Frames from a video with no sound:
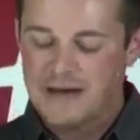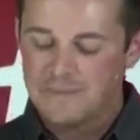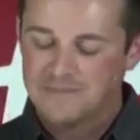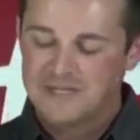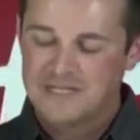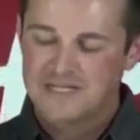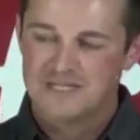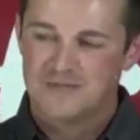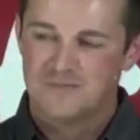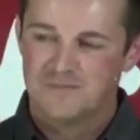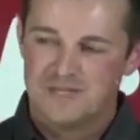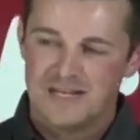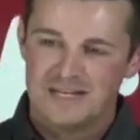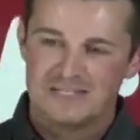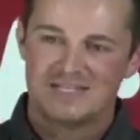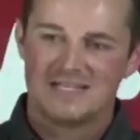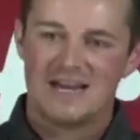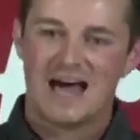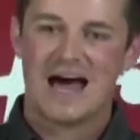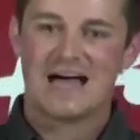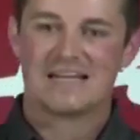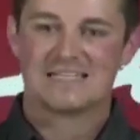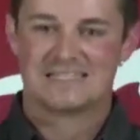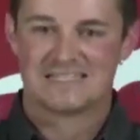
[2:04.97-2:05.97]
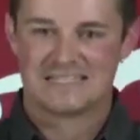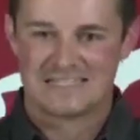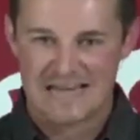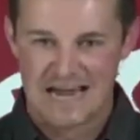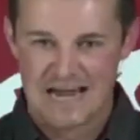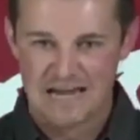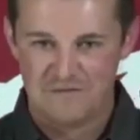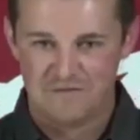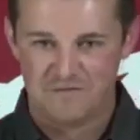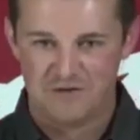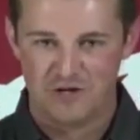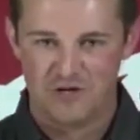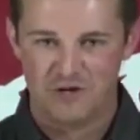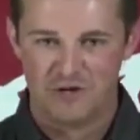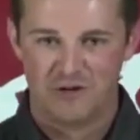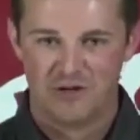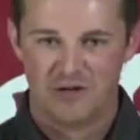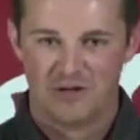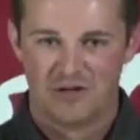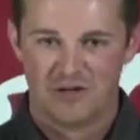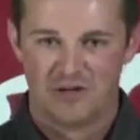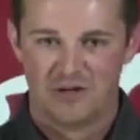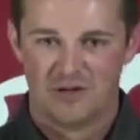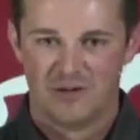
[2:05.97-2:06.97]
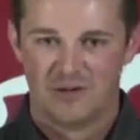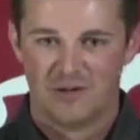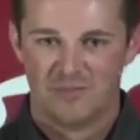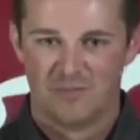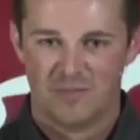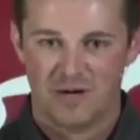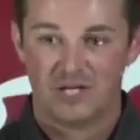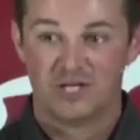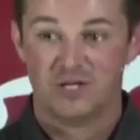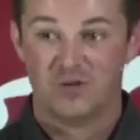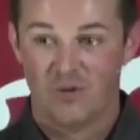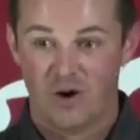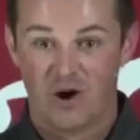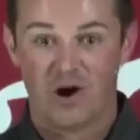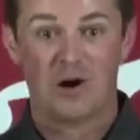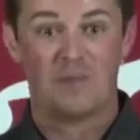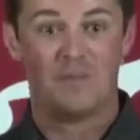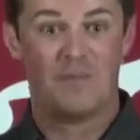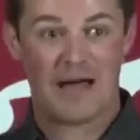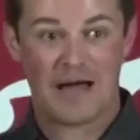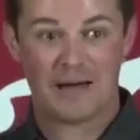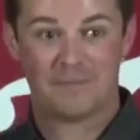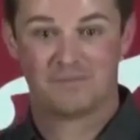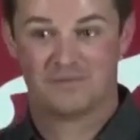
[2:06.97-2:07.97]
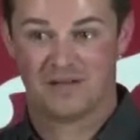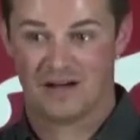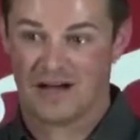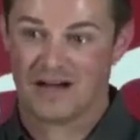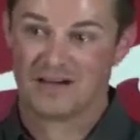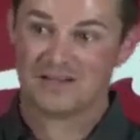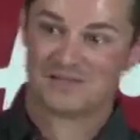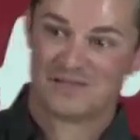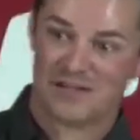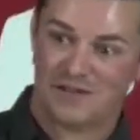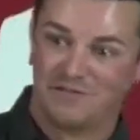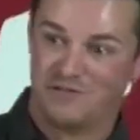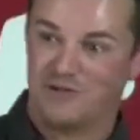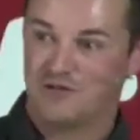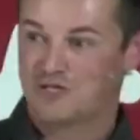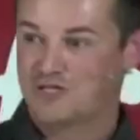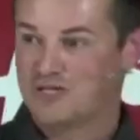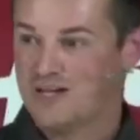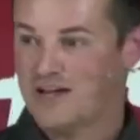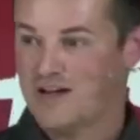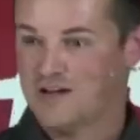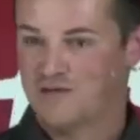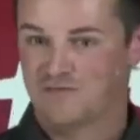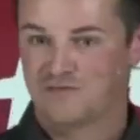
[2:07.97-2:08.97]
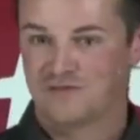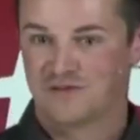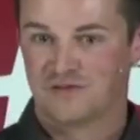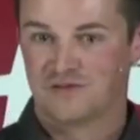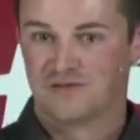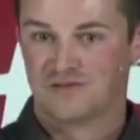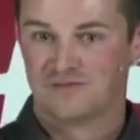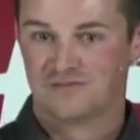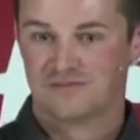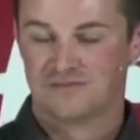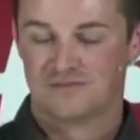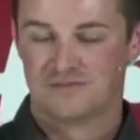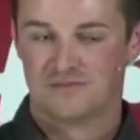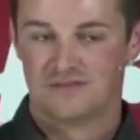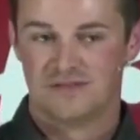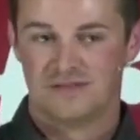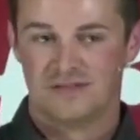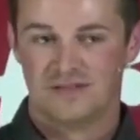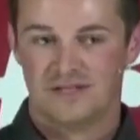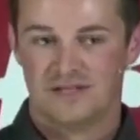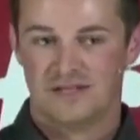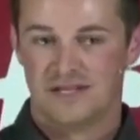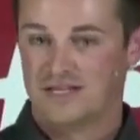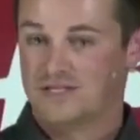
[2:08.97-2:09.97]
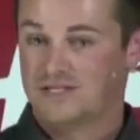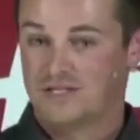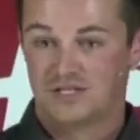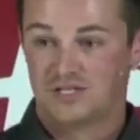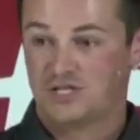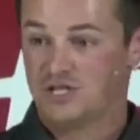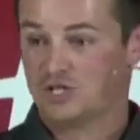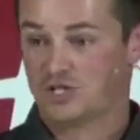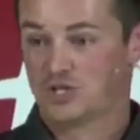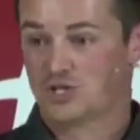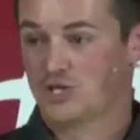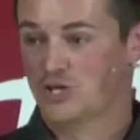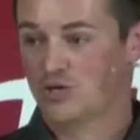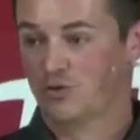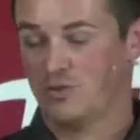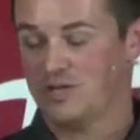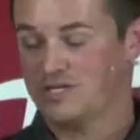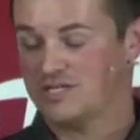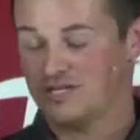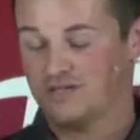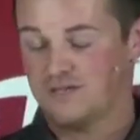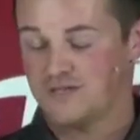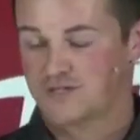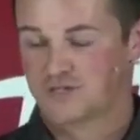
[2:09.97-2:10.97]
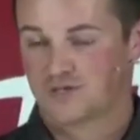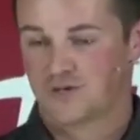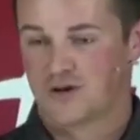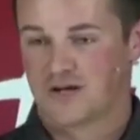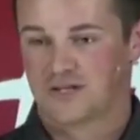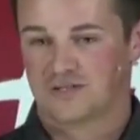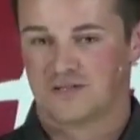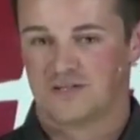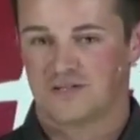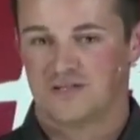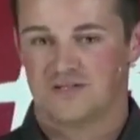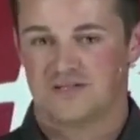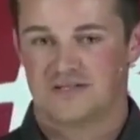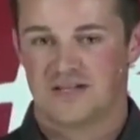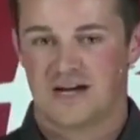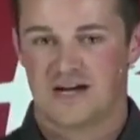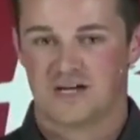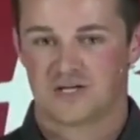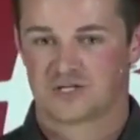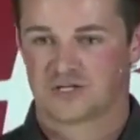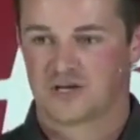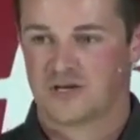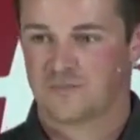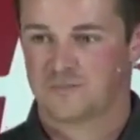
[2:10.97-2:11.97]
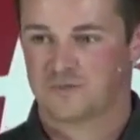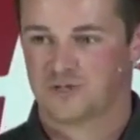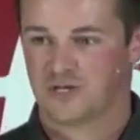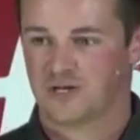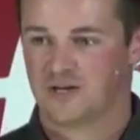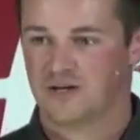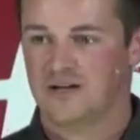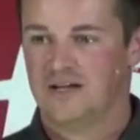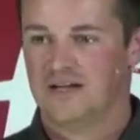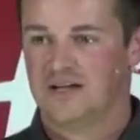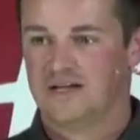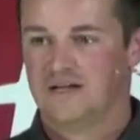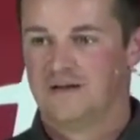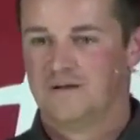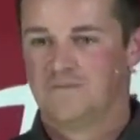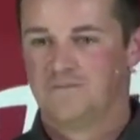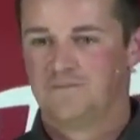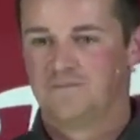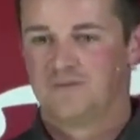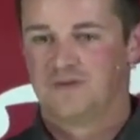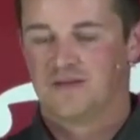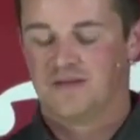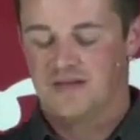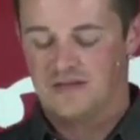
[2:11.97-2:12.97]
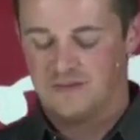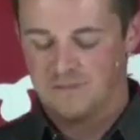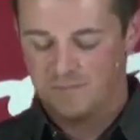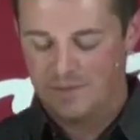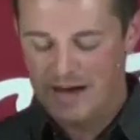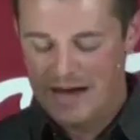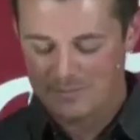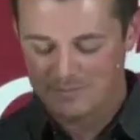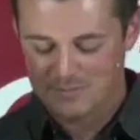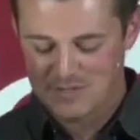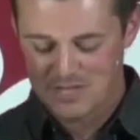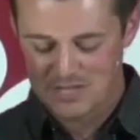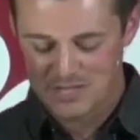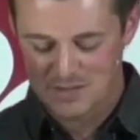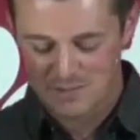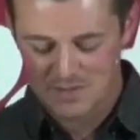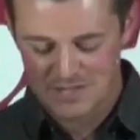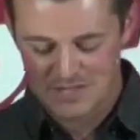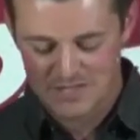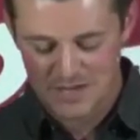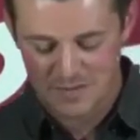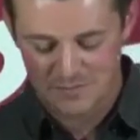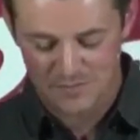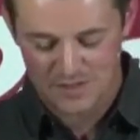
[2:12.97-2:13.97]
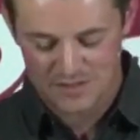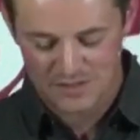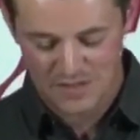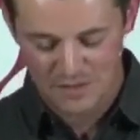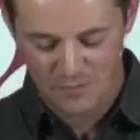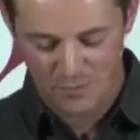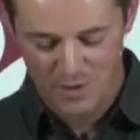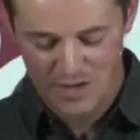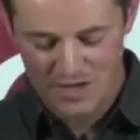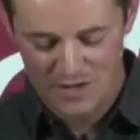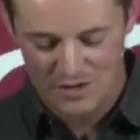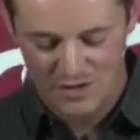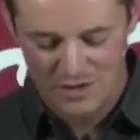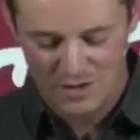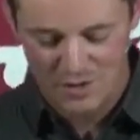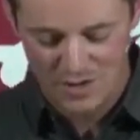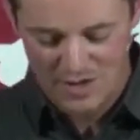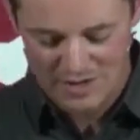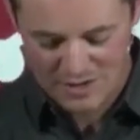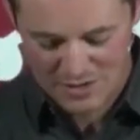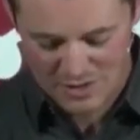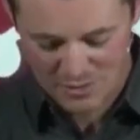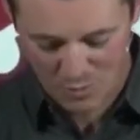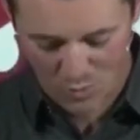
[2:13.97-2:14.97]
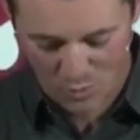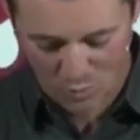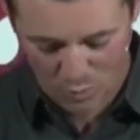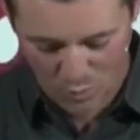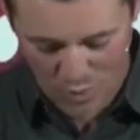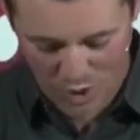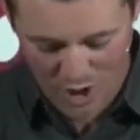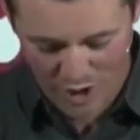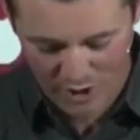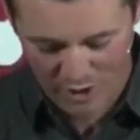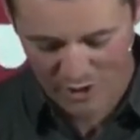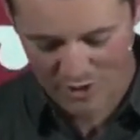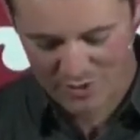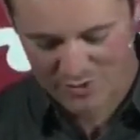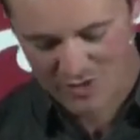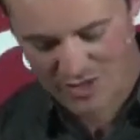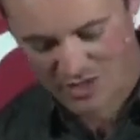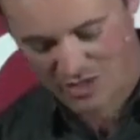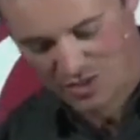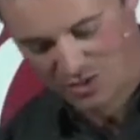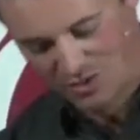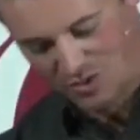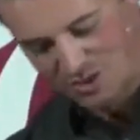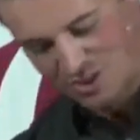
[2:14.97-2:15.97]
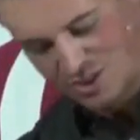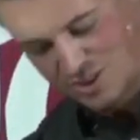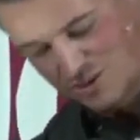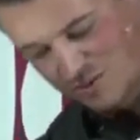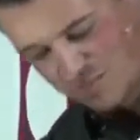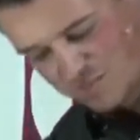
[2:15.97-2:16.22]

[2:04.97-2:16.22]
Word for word: Baptism does not save you, but you are baptized if you're saved. This is just true. We see this throughout the entire scripture. Baptism is something that we do, it's water that you are